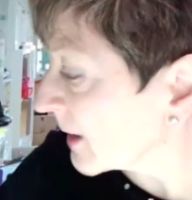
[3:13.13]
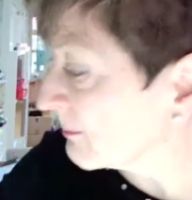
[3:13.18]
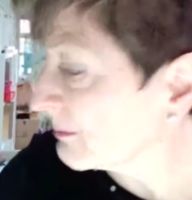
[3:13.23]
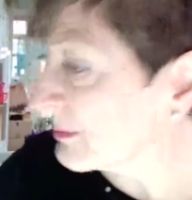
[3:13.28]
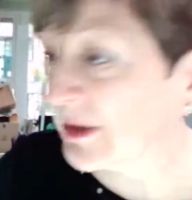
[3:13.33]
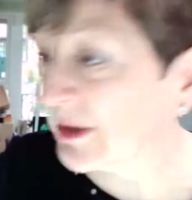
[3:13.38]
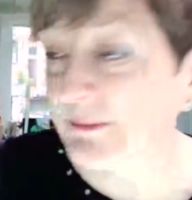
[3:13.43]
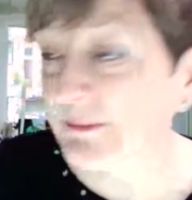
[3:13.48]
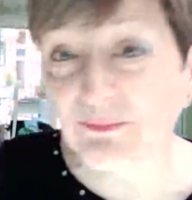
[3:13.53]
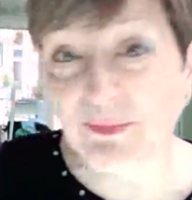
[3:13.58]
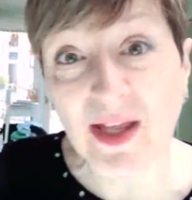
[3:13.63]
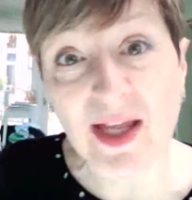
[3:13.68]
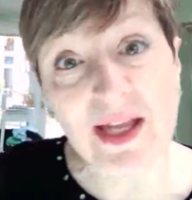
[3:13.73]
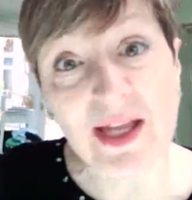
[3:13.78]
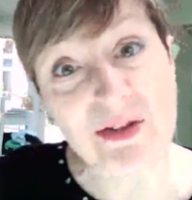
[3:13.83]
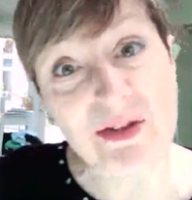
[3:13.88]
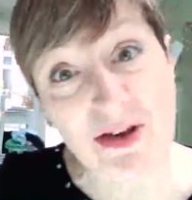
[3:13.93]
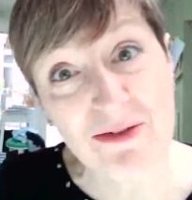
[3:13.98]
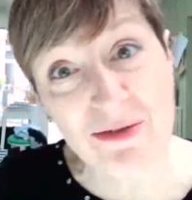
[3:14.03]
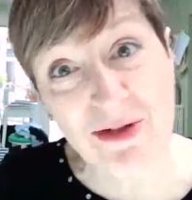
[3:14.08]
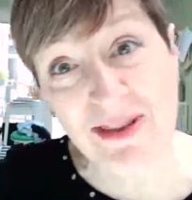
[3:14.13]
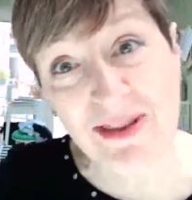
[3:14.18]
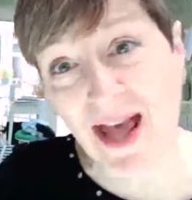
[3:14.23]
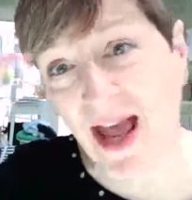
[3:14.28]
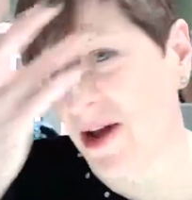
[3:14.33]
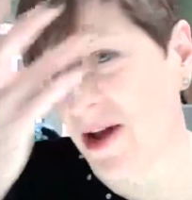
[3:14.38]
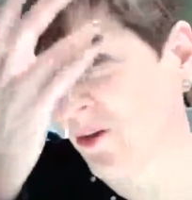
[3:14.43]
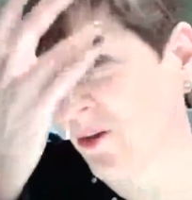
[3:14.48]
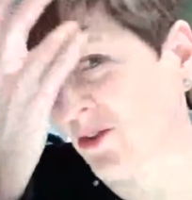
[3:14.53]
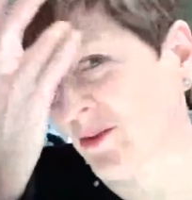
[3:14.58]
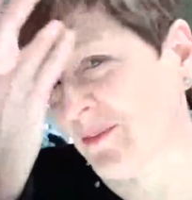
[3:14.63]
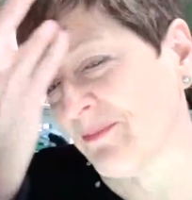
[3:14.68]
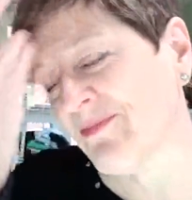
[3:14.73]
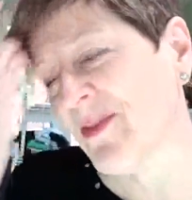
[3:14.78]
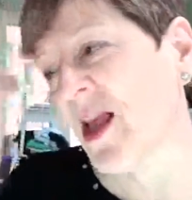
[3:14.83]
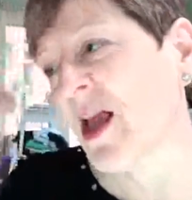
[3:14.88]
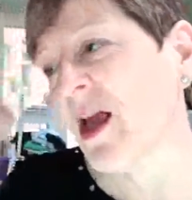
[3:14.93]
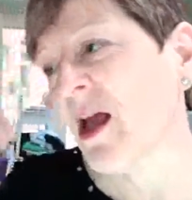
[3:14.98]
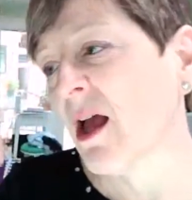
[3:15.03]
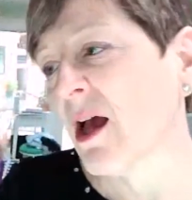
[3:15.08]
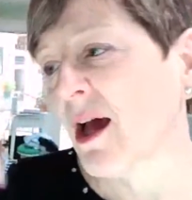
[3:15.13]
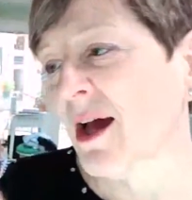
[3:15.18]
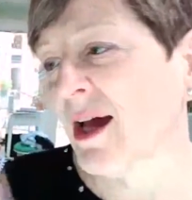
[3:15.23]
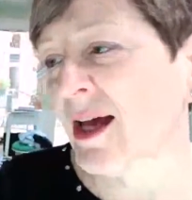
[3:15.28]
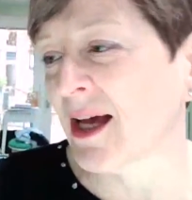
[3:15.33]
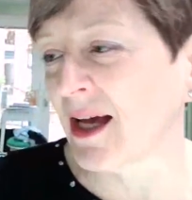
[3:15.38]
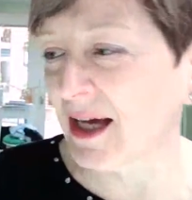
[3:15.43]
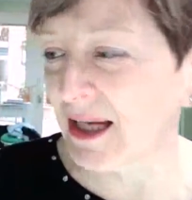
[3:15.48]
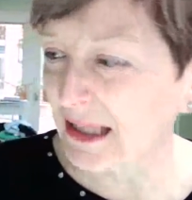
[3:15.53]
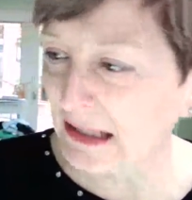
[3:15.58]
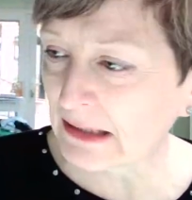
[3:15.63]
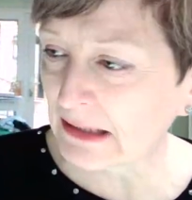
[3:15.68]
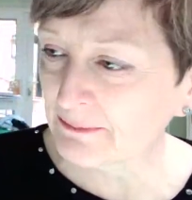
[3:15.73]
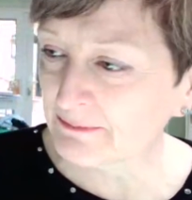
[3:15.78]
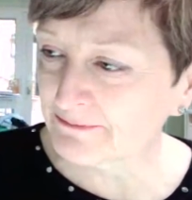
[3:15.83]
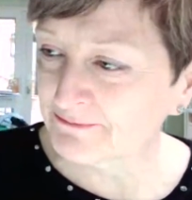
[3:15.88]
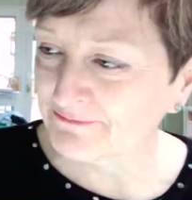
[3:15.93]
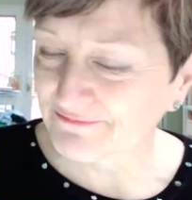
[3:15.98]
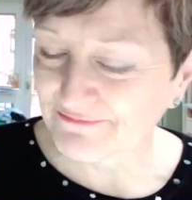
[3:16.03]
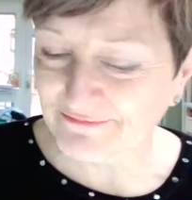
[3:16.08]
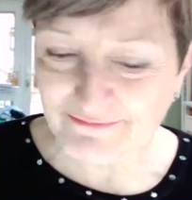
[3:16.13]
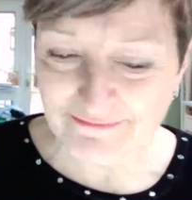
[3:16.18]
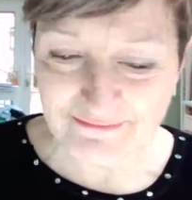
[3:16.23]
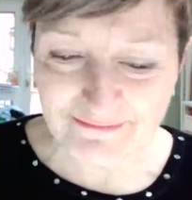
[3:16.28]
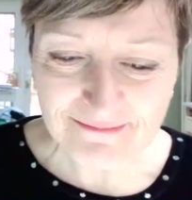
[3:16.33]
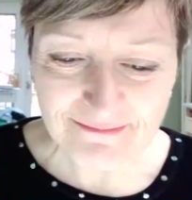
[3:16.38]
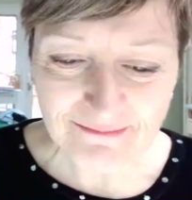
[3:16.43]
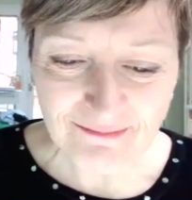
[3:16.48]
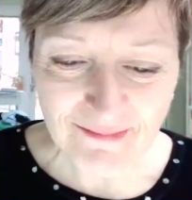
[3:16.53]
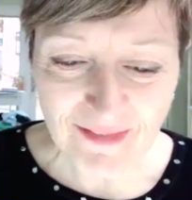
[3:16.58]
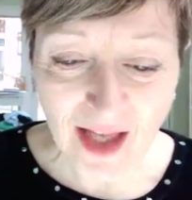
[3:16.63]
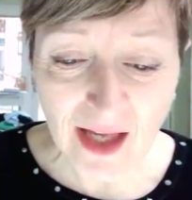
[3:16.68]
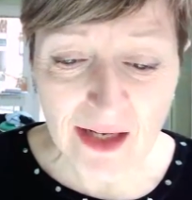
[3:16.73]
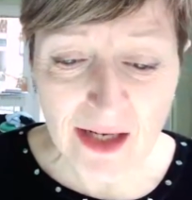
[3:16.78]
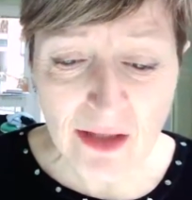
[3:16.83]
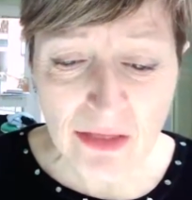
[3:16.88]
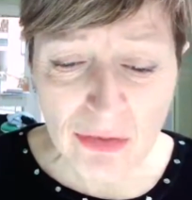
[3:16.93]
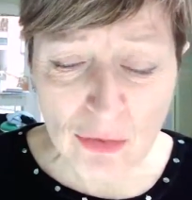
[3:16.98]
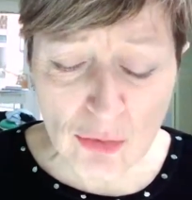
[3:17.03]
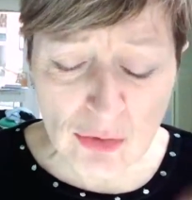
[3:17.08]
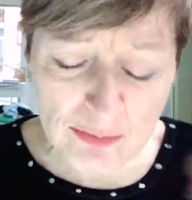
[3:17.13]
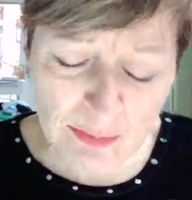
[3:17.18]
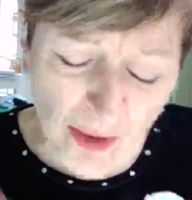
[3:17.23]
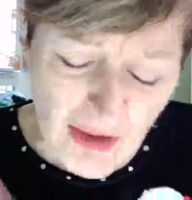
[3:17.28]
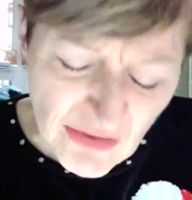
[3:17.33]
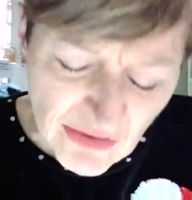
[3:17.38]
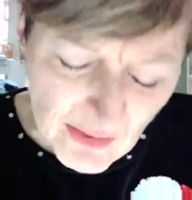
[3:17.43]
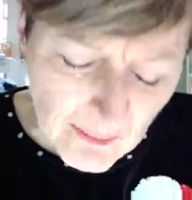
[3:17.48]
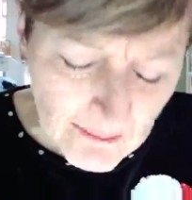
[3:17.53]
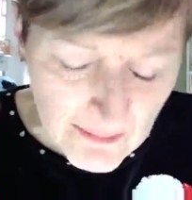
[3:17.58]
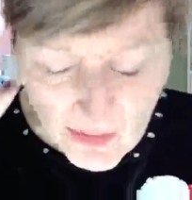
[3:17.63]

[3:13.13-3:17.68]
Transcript: But he's over in the house. Um, and I thought by some